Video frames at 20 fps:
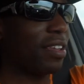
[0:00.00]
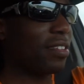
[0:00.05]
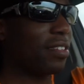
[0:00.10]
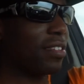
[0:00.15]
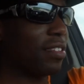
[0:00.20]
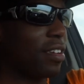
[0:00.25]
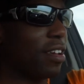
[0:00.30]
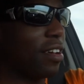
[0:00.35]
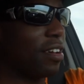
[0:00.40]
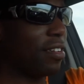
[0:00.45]

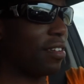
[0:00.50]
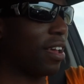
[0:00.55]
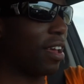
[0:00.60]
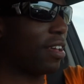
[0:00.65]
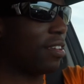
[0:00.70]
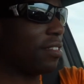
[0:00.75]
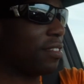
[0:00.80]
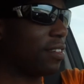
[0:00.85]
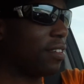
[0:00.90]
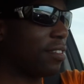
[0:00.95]
listen, y'all, the
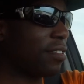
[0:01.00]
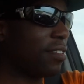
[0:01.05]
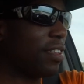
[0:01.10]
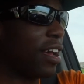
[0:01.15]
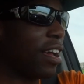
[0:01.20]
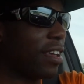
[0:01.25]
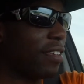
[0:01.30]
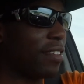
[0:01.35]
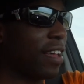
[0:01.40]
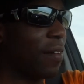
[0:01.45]
A C is
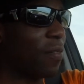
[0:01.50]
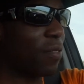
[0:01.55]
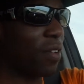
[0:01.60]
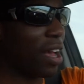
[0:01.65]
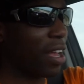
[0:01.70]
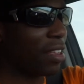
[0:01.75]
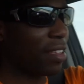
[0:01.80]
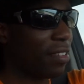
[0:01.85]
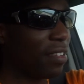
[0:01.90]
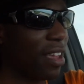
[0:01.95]
nice. I
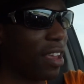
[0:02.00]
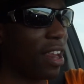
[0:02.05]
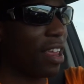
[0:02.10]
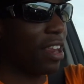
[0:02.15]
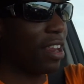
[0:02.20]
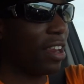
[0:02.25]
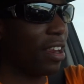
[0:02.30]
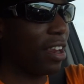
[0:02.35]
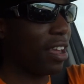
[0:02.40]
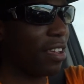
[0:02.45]
forgot to say
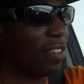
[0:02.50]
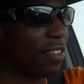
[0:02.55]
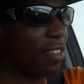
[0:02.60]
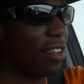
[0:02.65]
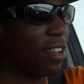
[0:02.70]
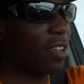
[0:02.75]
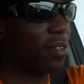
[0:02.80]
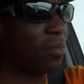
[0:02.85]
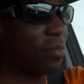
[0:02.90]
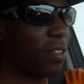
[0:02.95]
that in the next
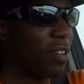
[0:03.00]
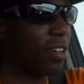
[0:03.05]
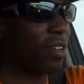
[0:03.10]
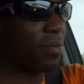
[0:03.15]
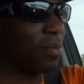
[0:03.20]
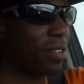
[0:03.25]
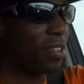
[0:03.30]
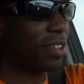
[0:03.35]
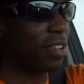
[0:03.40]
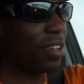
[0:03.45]
clip, you know
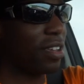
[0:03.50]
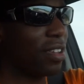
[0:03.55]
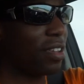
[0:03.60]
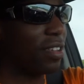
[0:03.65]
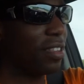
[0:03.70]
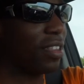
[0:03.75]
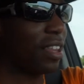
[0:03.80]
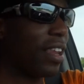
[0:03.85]
what I'm saying?